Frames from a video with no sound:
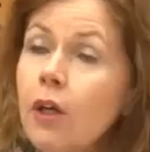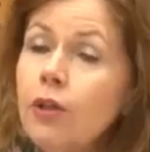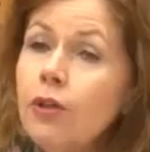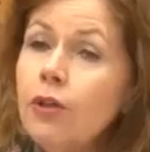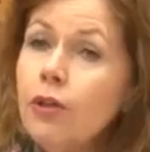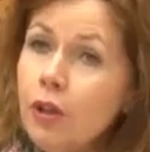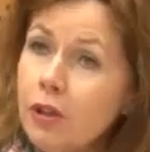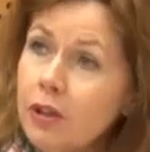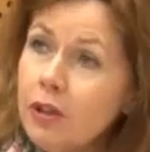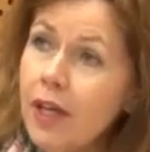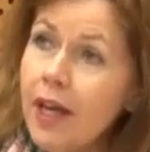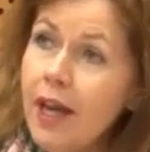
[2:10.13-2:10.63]

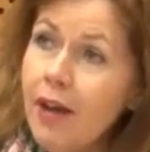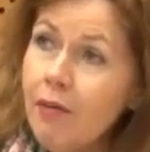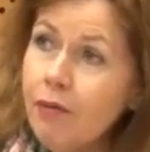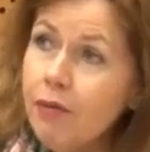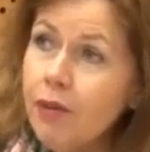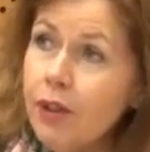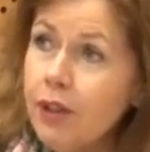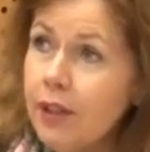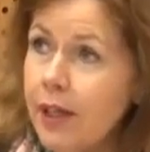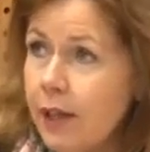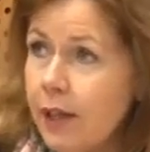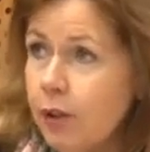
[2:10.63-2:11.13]
Not
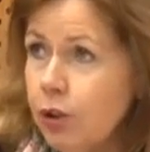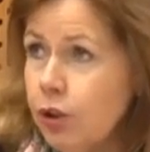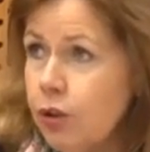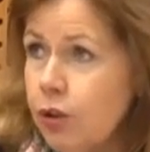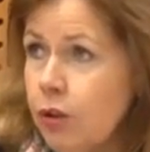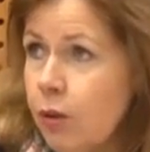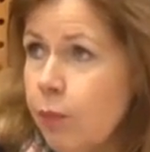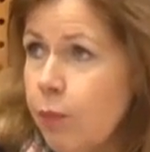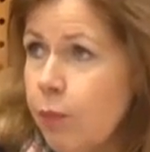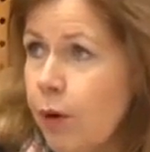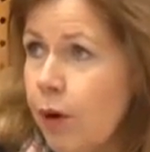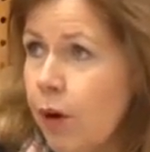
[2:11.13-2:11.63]
every
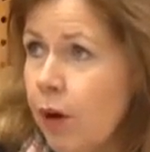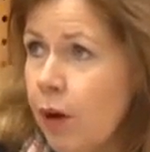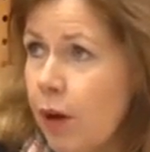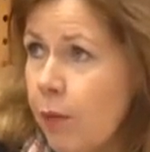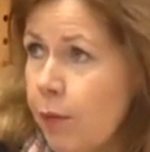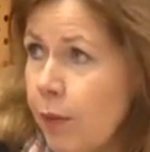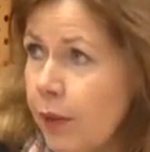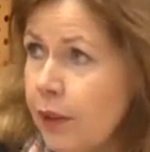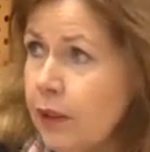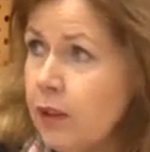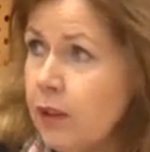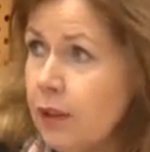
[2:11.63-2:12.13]
national
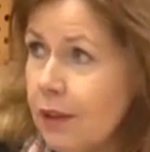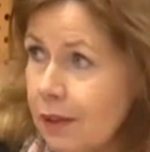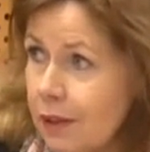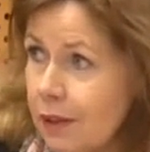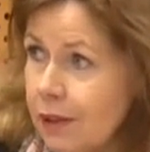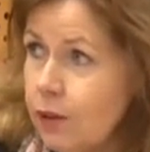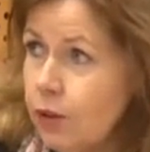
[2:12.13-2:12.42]
parliament